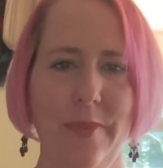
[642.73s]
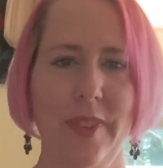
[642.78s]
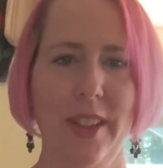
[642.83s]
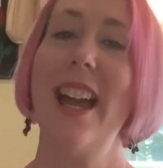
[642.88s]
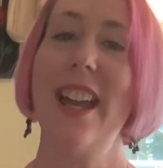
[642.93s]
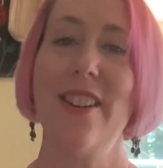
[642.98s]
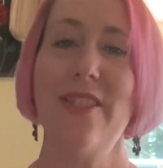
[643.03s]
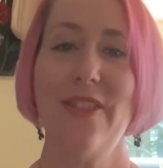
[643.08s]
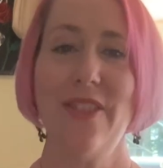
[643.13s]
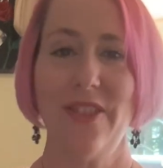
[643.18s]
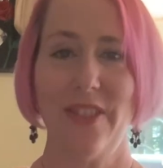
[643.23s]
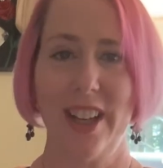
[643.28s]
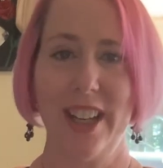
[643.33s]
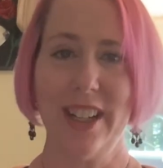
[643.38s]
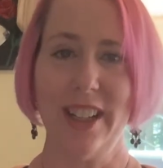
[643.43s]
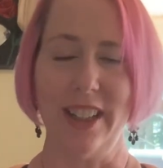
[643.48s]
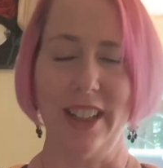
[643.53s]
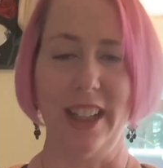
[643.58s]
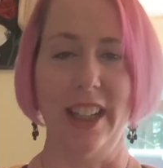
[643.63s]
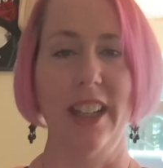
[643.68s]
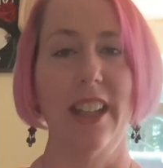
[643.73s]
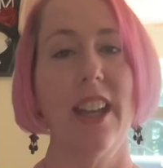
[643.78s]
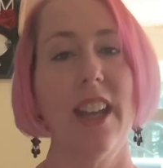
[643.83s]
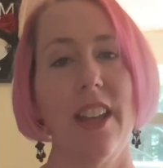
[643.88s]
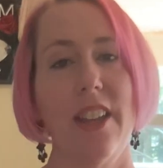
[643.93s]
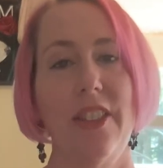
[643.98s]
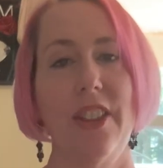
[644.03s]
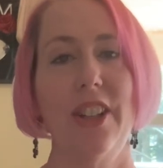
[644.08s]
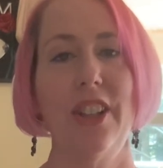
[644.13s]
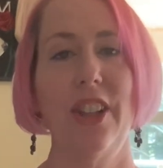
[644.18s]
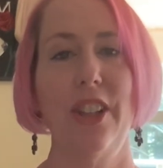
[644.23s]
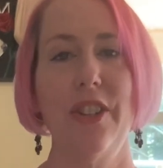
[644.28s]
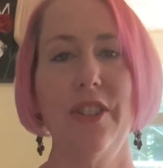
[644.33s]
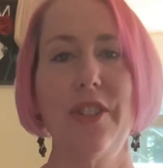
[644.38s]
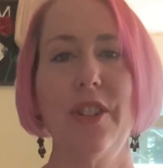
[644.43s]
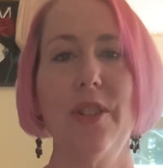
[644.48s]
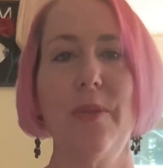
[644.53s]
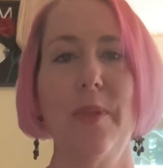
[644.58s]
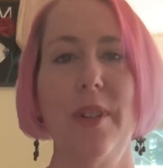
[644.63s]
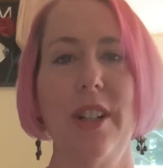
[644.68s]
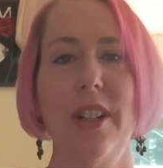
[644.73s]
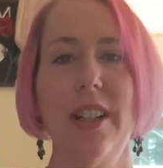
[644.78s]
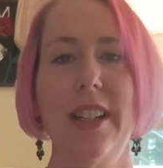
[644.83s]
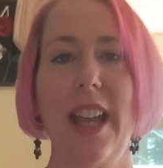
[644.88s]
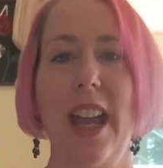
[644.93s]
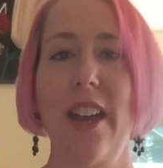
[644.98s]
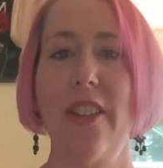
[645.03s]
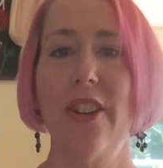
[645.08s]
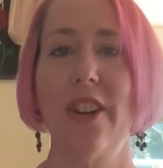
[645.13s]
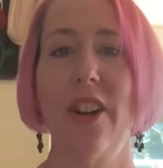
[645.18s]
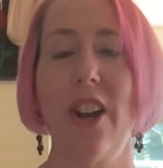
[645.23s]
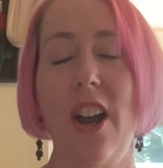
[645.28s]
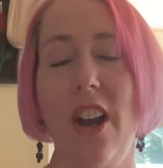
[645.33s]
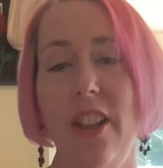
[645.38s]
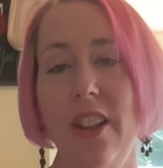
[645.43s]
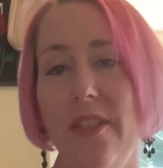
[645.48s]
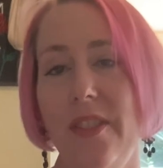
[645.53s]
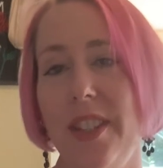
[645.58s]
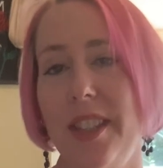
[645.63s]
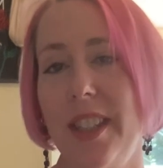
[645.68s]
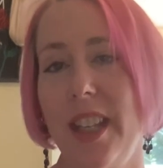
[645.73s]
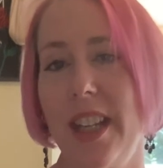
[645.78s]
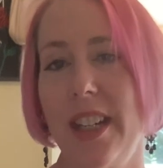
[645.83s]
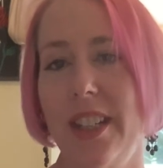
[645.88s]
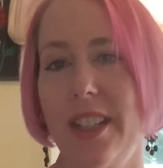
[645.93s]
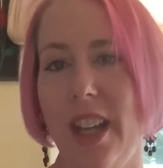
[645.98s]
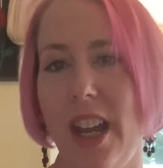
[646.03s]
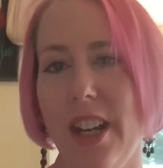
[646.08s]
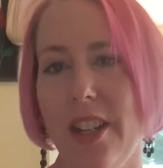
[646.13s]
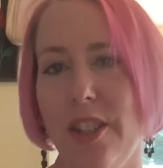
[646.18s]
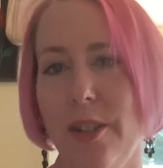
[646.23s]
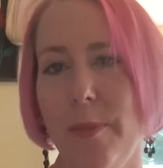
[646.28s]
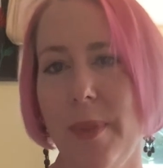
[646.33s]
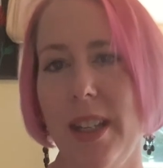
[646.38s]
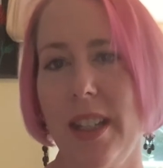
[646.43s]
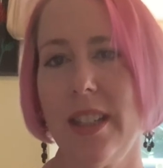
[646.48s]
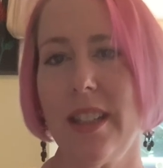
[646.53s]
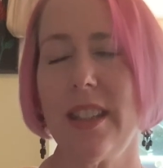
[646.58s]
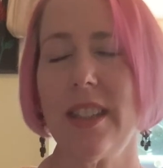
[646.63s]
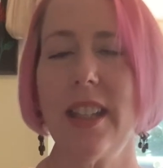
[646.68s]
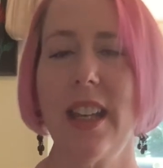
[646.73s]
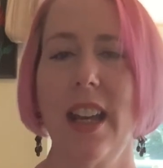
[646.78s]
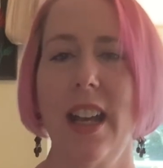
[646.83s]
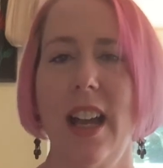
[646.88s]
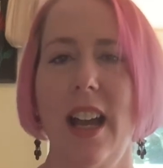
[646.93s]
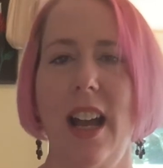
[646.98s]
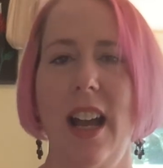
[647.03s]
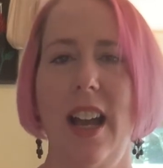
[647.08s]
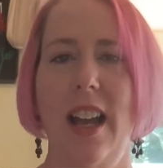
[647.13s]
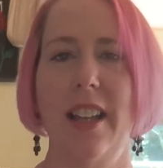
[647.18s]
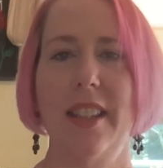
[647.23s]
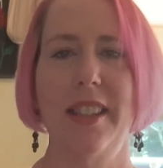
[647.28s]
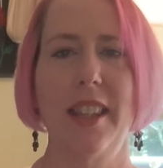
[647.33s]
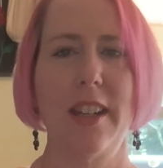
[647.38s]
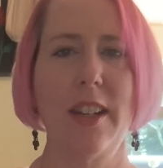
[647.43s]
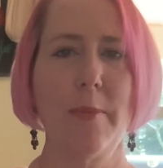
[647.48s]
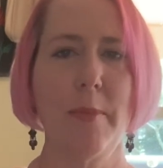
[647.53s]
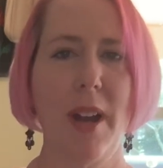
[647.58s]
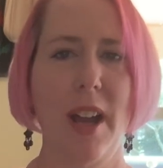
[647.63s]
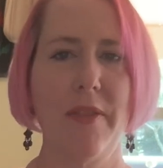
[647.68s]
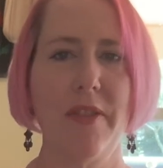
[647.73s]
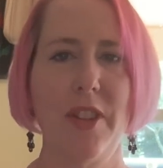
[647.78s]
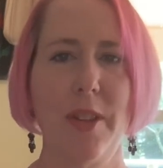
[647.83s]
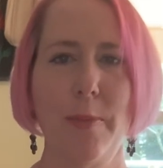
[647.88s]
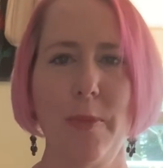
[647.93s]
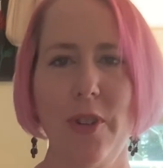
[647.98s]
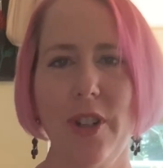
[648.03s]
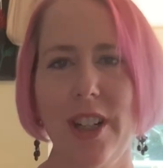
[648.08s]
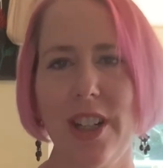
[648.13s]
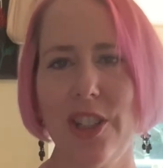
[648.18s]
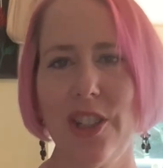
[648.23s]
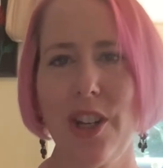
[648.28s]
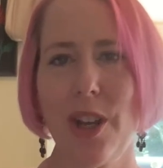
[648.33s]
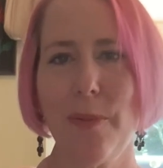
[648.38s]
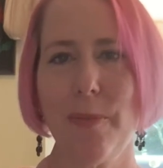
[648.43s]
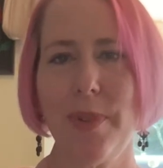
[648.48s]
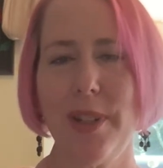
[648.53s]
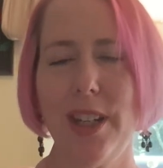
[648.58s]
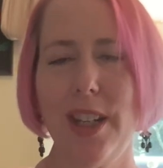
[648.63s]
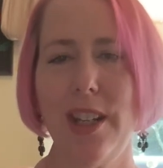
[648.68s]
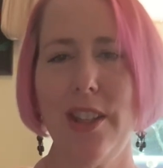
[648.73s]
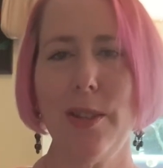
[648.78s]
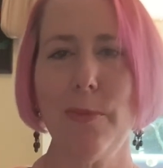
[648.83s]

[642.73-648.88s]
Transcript: And finally, the closer will gather all of the signed documents, send them off to the mortgage company.